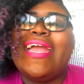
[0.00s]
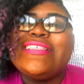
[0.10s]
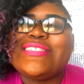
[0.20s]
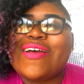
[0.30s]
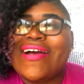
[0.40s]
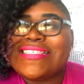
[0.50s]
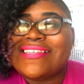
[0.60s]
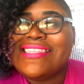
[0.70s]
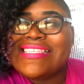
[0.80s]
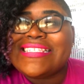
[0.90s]
And so I
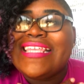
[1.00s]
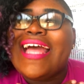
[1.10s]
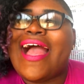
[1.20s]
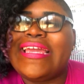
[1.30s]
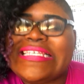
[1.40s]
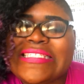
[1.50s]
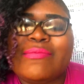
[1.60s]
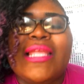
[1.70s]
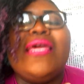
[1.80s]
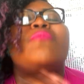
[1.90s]
still to say that I can
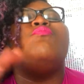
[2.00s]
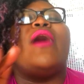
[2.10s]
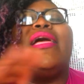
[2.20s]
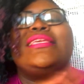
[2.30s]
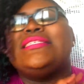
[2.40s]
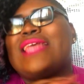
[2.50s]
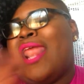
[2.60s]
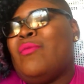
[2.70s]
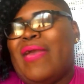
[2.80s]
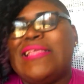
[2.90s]
smell it, but it's
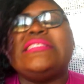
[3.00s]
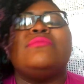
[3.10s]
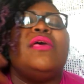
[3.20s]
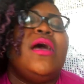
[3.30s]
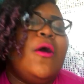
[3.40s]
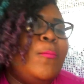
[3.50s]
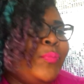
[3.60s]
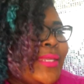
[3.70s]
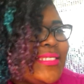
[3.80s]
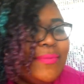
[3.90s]
not a bad smell.
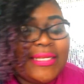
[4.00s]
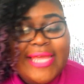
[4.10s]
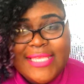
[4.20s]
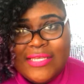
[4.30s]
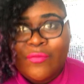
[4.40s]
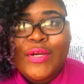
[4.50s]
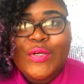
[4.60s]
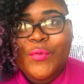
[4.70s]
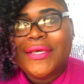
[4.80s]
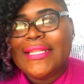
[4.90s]
To me, it dies out very
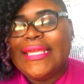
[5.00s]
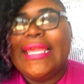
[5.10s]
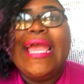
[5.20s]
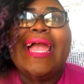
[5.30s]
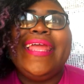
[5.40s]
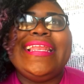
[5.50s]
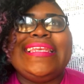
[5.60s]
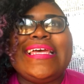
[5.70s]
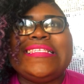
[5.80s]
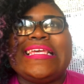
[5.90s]
quickly and it
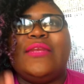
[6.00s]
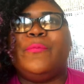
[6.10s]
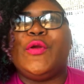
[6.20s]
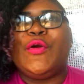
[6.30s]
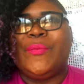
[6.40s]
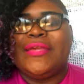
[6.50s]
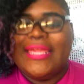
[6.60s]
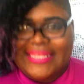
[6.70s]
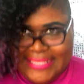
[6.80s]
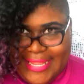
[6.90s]
doesn't
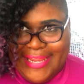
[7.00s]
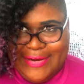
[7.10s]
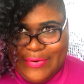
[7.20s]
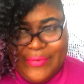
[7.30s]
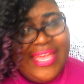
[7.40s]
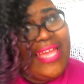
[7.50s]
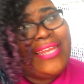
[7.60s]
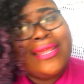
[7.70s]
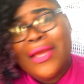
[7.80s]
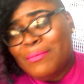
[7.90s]
permeate in the hair, okay?
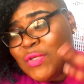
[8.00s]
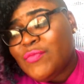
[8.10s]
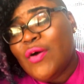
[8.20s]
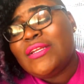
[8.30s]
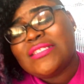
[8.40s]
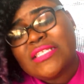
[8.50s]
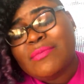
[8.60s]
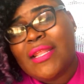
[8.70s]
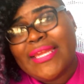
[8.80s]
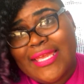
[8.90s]
And most of all, it doesn't
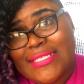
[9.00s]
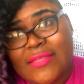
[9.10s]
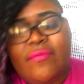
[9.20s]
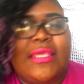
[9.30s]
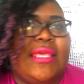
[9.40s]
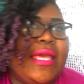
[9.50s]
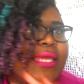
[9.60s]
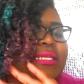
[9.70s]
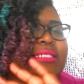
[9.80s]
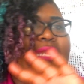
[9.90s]
smell like ACV.
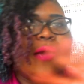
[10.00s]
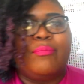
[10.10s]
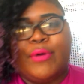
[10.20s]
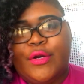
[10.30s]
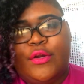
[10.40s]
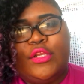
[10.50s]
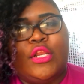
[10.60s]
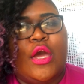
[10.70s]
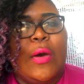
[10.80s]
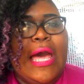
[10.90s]
It does not burn. You
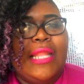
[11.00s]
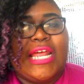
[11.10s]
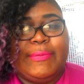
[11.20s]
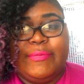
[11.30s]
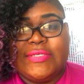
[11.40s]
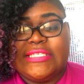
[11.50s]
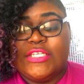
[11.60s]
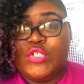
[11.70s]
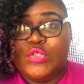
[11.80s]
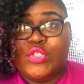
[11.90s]
know, a lot of people
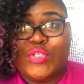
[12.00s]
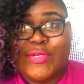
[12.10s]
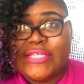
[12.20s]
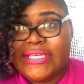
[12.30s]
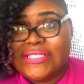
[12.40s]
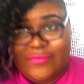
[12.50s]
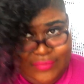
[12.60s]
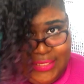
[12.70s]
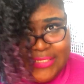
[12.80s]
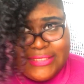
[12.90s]
said you use too much ACV,
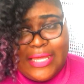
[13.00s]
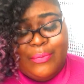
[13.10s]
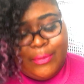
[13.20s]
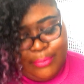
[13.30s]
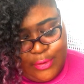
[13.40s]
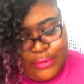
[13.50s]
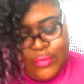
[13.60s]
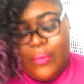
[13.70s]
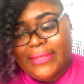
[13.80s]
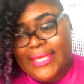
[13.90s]
the scalp can burn a
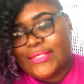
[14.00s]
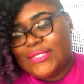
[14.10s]
little bit.